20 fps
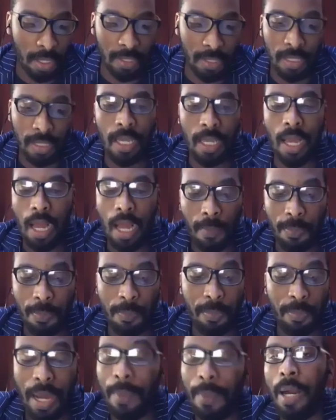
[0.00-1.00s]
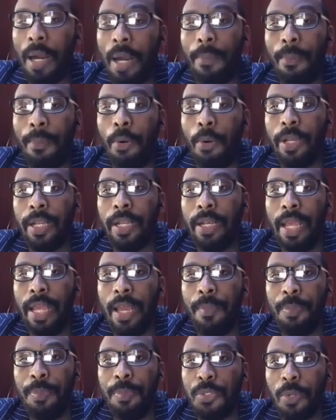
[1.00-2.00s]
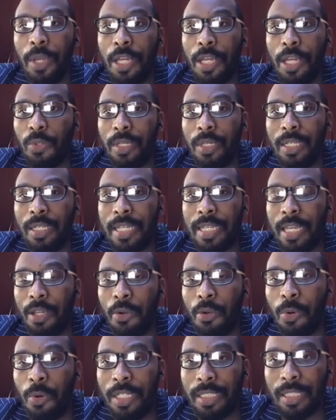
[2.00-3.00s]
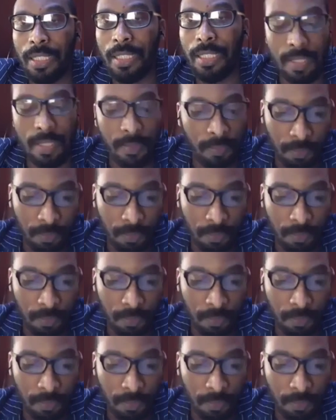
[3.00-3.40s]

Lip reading: I'm more than happy to actually take questions